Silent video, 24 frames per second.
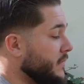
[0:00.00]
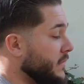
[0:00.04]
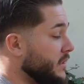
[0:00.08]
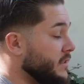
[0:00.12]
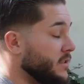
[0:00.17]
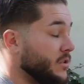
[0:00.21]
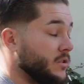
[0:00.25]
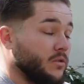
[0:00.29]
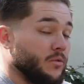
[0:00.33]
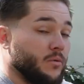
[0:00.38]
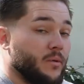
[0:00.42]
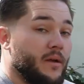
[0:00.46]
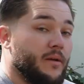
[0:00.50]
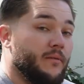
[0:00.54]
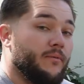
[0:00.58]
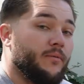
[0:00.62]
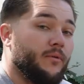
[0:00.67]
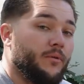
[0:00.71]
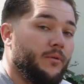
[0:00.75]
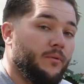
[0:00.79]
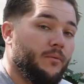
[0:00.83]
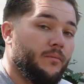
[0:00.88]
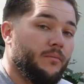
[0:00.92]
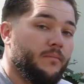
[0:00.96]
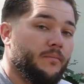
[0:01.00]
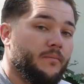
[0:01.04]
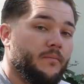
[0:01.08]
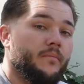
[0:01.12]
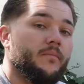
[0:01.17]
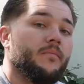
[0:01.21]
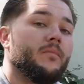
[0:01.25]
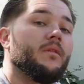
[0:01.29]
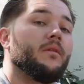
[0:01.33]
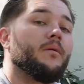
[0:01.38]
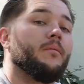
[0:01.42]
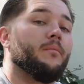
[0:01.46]
this is great for you,
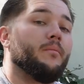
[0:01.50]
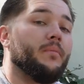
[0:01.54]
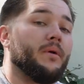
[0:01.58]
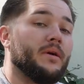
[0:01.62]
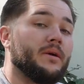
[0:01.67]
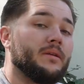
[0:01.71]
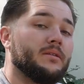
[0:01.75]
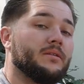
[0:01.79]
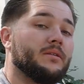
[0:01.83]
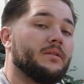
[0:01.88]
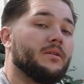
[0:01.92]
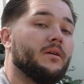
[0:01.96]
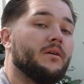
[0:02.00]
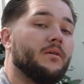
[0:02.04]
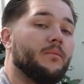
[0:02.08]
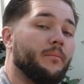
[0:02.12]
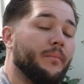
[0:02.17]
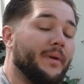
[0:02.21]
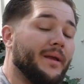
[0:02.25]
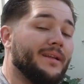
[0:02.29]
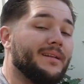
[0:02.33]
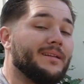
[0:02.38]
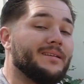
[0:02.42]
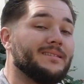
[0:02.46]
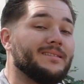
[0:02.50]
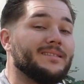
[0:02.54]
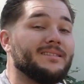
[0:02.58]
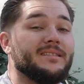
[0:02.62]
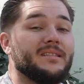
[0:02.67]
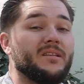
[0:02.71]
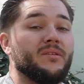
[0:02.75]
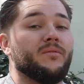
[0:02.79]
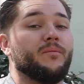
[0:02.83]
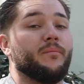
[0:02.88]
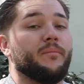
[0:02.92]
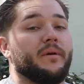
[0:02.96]
but maintenance
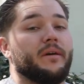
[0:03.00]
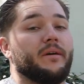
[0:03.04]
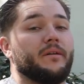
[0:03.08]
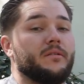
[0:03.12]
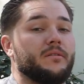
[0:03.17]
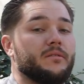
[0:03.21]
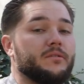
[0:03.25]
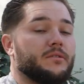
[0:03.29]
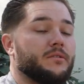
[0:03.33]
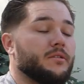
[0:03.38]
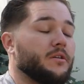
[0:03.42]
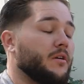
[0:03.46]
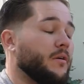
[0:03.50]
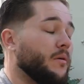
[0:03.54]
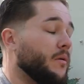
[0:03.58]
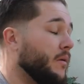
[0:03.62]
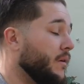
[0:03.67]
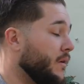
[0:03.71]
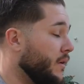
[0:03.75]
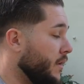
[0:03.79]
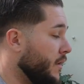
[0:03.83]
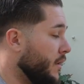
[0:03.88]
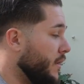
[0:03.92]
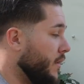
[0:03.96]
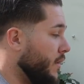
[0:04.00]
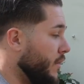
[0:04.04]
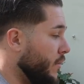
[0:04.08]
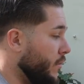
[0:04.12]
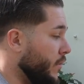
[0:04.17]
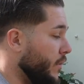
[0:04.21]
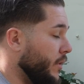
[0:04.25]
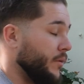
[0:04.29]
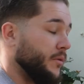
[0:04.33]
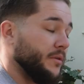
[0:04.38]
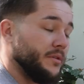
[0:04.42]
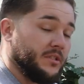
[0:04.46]
is even better. So
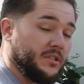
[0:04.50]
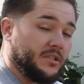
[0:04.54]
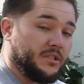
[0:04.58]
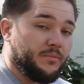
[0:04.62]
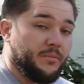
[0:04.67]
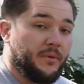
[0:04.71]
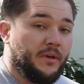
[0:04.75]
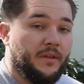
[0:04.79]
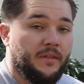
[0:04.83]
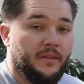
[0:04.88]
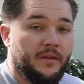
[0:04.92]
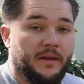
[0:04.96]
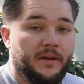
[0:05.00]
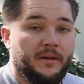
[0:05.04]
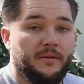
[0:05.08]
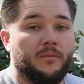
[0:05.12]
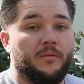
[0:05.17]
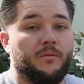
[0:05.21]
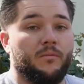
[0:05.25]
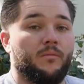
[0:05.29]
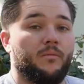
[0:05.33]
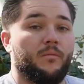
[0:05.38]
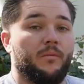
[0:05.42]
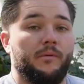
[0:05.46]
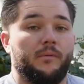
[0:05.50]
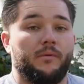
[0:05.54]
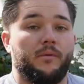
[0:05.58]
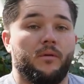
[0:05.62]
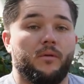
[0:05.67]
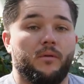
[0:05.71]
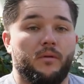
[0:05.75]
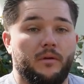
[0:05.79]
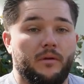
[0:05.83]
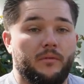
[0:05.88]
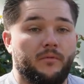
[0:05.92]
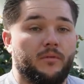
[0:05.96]
we always explain that when we
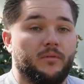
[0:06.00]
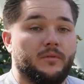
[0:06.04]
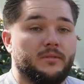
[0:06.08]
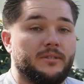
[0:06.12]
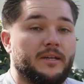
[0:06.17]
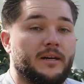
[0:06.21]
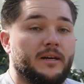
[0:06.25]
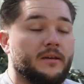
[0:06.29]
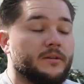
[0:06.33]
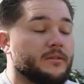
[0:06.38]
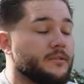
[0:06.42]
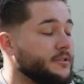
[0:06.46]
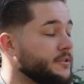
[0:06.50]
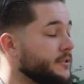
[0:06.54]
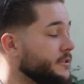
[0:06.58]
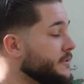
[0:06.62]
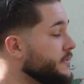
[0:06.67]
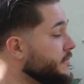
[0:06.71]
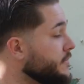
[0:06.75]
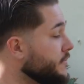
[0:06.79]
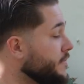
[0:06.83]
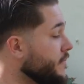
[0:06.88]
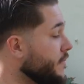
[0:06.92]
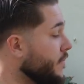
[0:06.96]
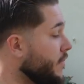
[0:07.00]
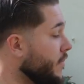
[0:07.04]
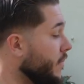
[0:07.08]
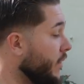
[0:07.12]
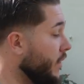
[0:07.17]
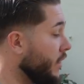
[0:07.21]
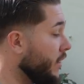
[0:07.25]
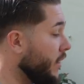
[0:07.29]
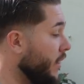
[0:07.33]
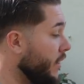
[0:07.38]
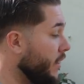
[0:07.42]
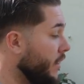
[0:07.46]
go to everyone's house,
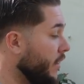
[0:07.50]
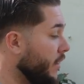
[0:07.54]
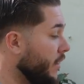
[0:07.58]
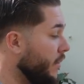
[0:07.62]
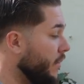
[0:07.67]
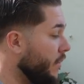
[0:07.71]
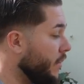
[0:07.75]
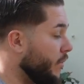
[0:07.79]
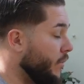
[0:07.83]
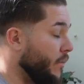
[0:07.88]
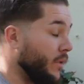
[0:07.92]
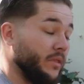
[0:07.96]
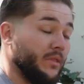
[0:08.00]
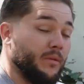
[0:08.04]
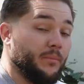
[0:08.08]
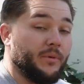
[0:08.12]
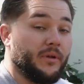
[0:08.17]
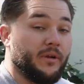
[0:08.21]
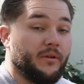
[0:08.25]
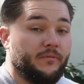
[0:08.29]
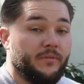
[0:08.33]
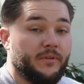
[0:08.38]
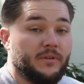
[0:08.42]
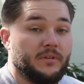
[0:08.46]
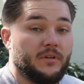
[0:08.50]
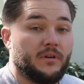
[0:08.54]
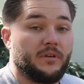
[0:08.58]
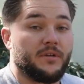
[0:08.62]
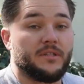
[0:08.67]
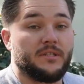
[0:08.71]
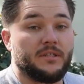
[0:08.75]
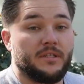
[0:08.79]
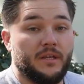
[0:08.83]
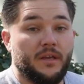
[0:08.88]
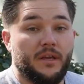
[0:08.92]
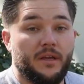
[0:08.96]
what the benefits
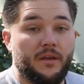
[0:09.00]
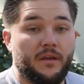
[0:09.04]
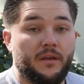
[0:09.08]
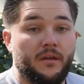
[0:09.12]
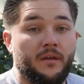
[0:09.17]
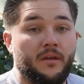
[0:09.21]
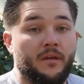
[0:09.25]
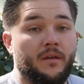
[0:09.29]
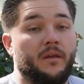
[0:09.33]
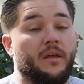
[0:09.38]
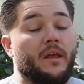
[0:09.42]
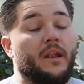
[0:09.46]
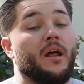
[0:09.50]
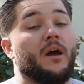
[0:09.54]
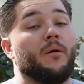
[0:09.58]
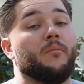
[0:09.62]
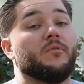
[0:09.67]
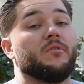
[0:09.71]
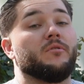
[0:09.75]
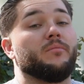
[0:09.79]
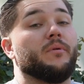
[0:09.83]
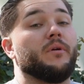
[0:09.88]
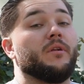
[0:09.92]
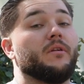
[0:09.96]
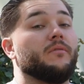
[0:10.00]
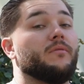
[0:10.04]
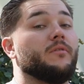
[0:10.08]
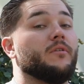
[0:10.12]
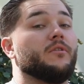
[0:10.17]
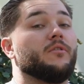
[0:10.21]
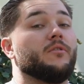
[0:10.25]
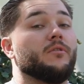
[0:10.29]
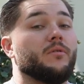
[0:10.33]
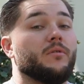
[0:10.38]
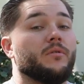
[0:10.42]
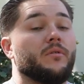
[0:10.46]
are today and how much
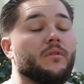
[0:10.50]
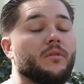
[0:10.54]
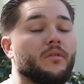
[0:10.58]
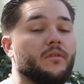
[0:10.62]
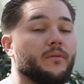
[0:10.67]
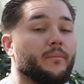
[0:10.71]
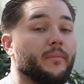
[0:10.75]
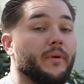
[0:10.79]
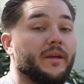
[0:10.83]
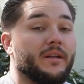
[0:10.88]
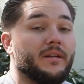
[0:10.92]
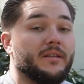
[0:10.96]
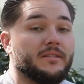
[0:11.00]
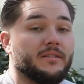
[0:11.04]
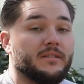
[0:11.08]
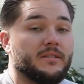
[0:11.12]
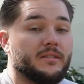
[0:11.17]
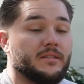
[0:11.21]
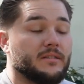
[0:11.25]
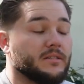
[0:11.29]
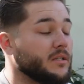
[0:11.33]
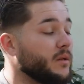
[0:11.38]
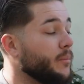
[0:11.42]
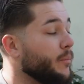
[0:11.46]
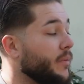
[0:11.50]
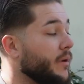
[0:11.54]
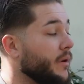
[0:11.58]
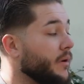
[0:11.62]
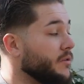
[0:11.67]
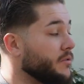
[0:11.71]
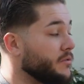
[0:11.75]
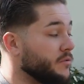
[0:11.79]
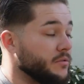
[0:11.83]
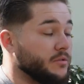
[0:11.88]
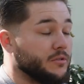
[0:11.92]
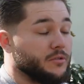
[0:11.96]
beneficial the maintenance is
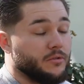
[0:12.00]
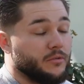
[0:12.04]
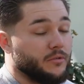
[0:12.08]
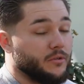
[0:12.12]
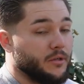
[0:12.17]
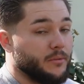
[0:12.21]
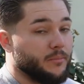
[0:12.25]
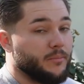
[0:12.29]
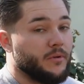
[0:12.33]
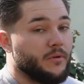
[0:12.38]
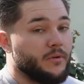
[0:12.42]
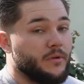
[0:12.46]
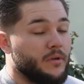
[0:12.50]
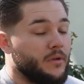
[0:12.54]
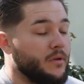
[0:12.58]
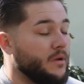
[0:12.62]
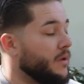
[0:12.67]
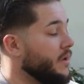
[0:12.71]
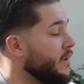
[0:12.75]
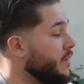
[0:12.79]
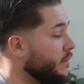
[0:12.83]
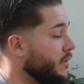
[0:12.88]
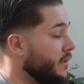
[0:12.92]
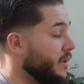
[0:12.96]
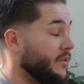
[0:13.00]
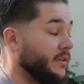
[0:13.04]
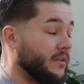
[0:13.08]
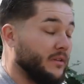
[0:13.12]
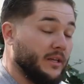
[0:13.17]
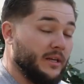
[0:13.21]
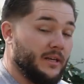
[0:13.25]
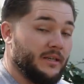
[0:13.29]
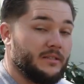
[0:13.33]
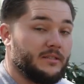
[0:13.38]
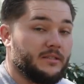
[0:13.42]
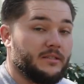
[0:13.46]
compared to a tune-up.
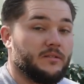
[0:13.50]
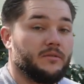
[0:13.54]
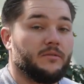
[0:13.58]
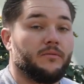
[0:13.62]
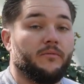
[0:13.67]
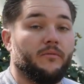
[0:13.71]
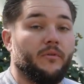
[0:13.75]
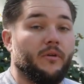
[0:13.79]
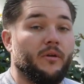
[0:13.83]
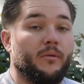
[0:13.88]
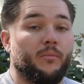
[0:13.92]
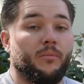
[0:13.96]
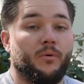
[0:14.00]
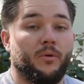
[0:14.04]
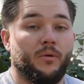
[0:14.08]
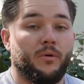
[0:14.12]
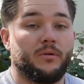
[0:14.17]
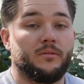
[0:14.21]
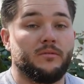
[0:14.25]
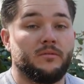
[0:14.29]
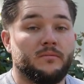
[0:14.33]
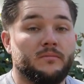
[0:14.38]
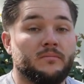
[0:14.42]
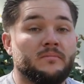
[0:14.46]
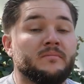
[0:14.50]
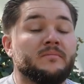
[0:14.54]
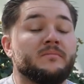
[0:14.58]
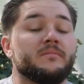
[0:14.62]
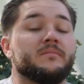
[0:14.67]
Nonetheless, very important,